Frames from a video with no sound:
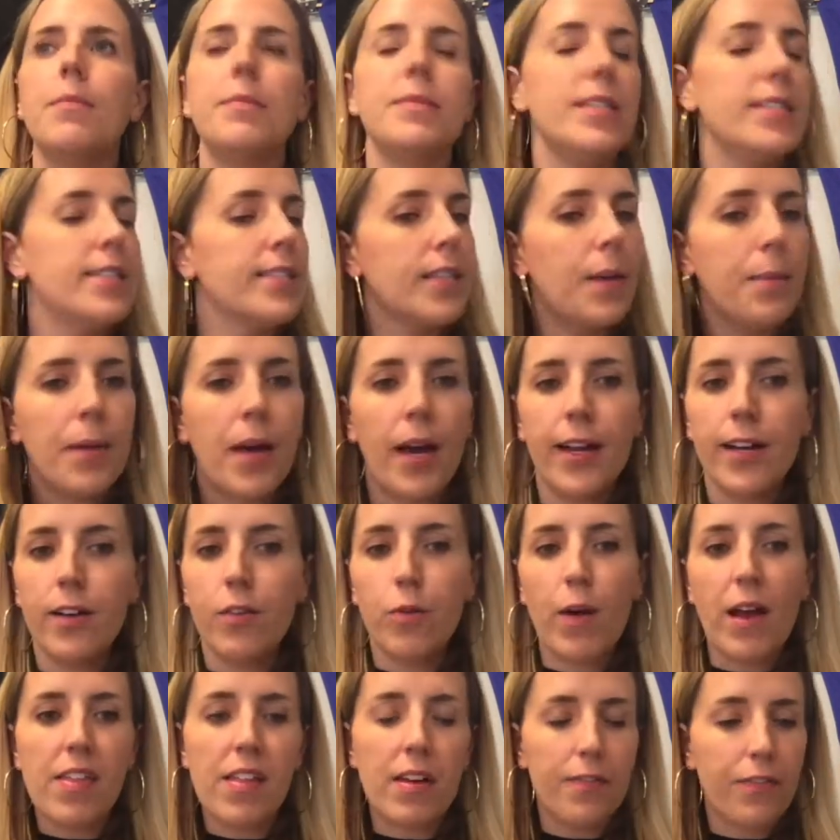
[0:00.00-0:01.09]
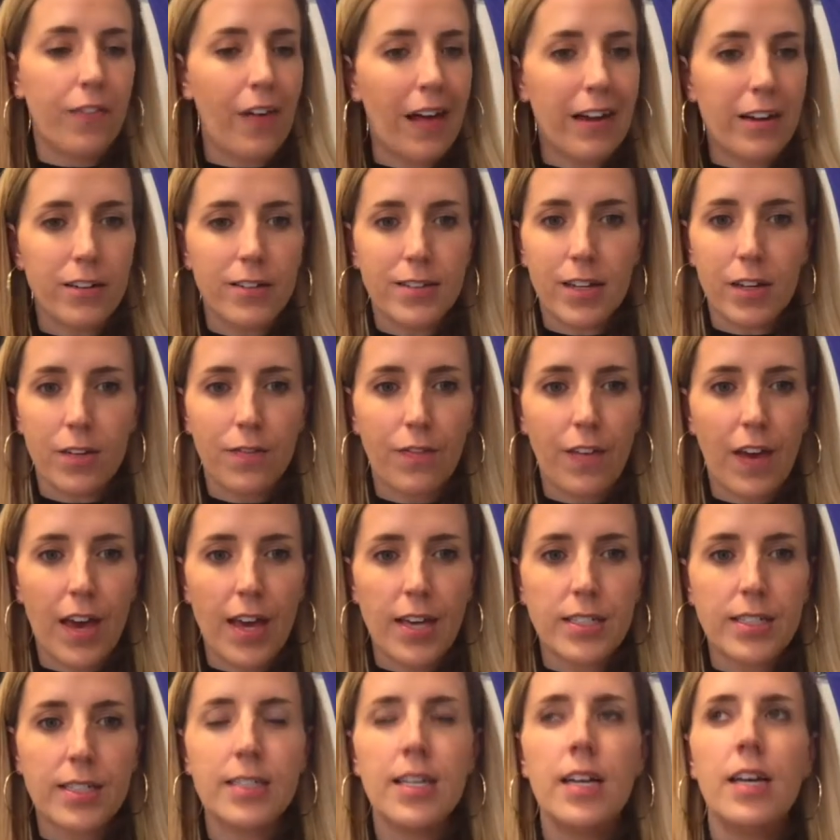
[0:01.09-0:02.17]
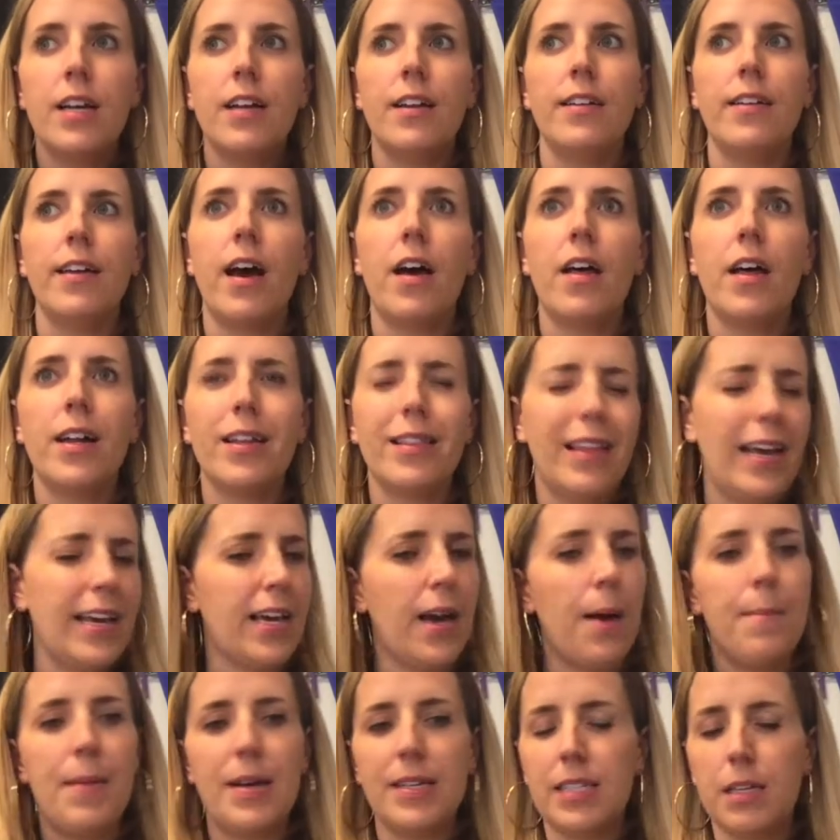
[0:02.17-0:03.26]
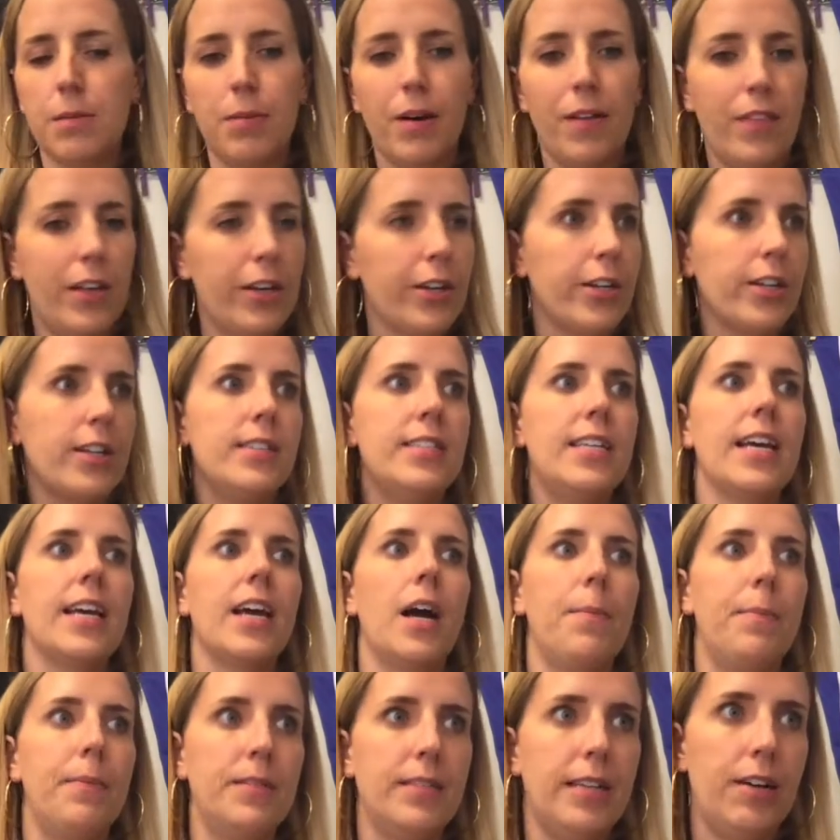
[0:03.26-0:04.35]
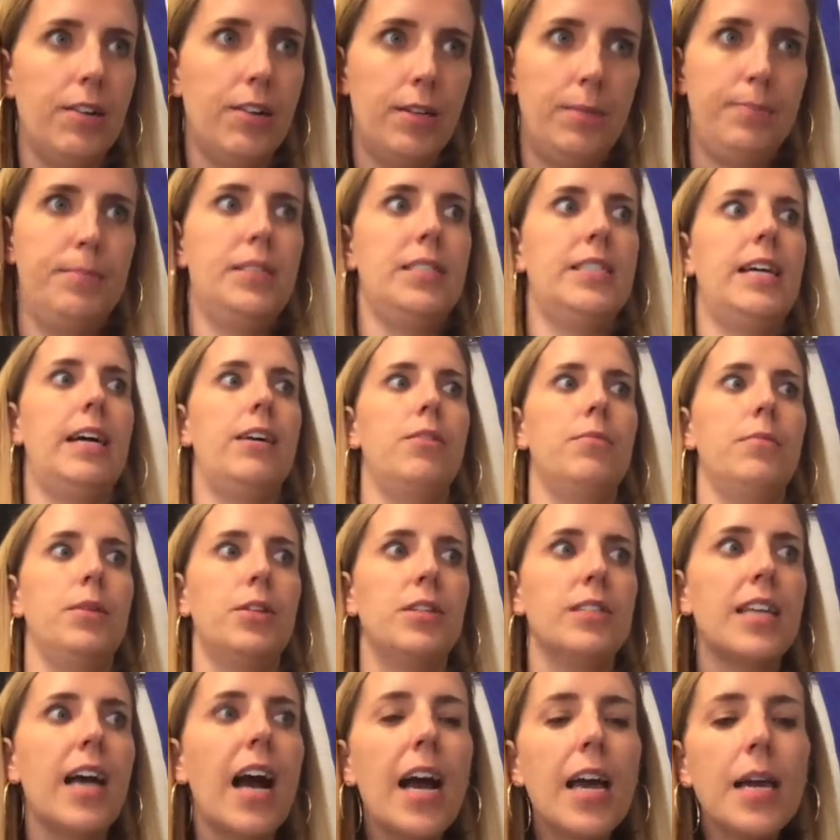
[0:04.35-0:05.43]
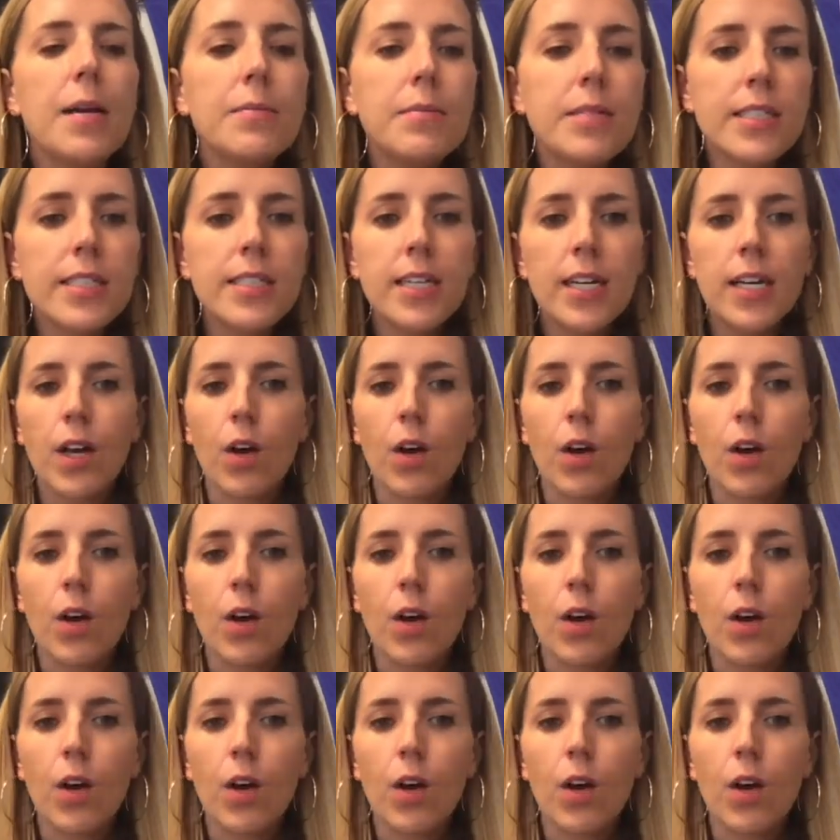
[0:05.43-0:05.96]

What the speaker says: some kind of way that flatters their face, not like a messy bun that you're going to take up and down a million times.